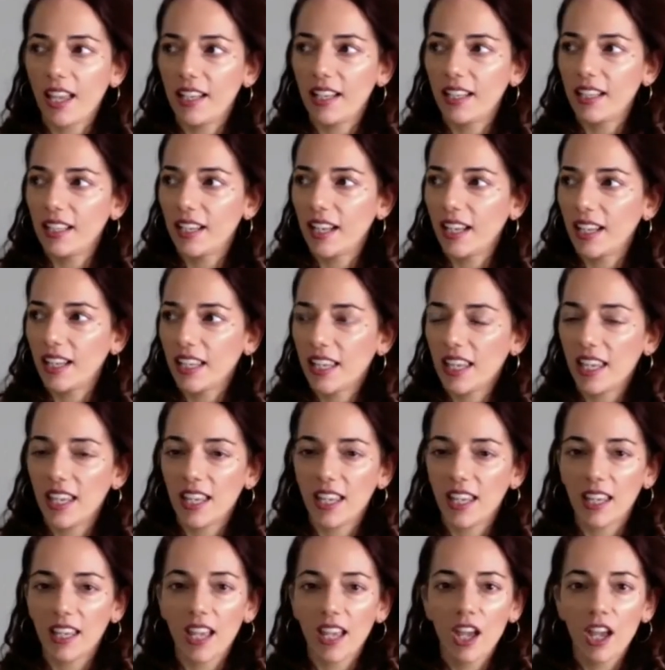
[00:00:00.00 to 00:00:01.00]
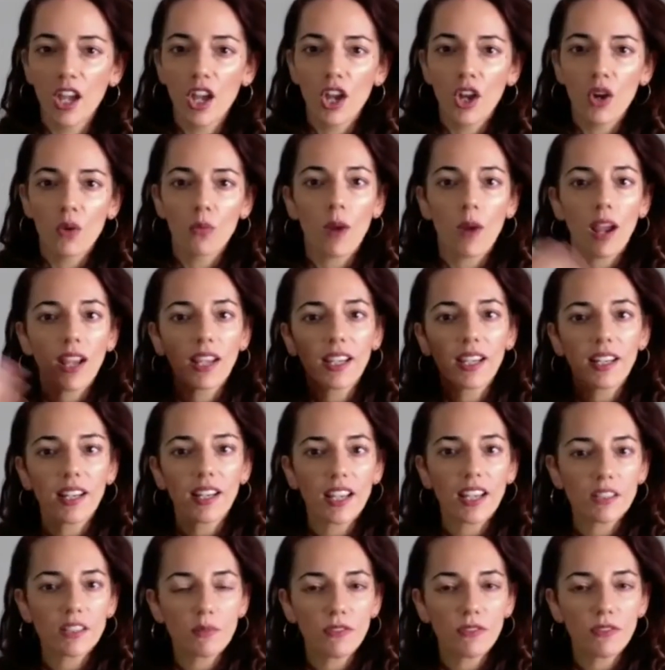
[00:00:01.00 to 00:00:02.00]
and he
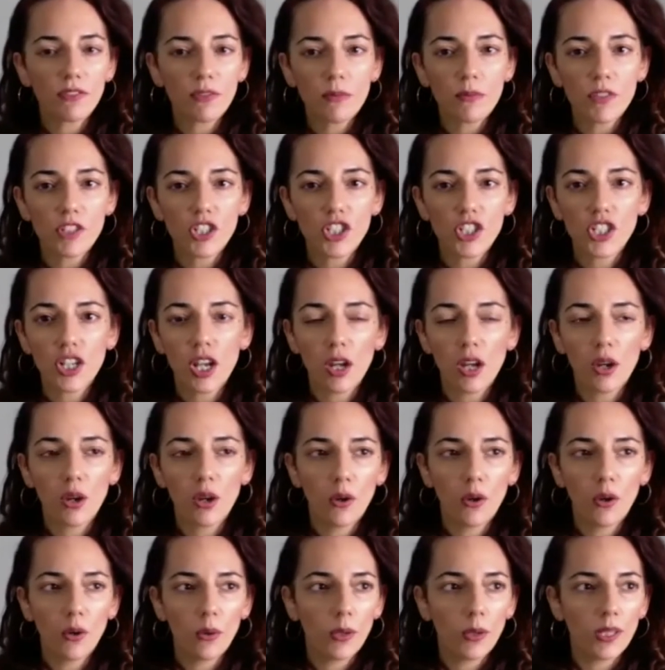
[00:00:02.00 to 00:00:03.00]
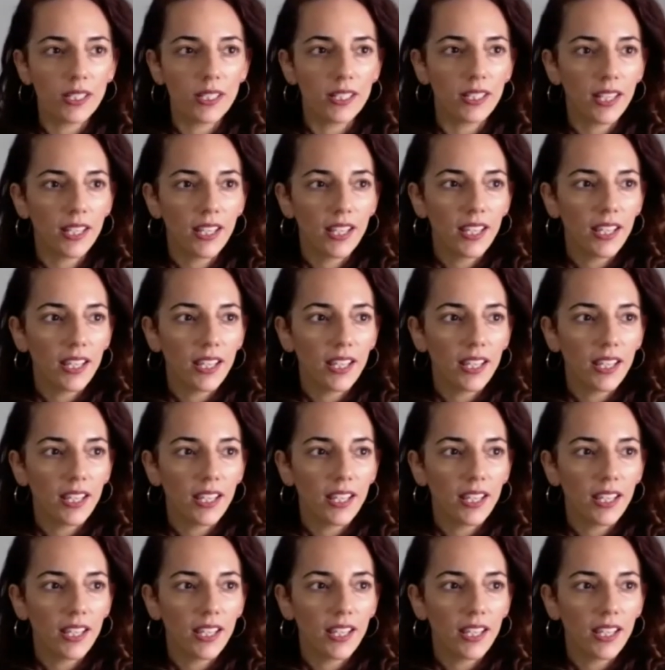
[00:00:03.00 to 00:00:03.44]
recognized me from the show, and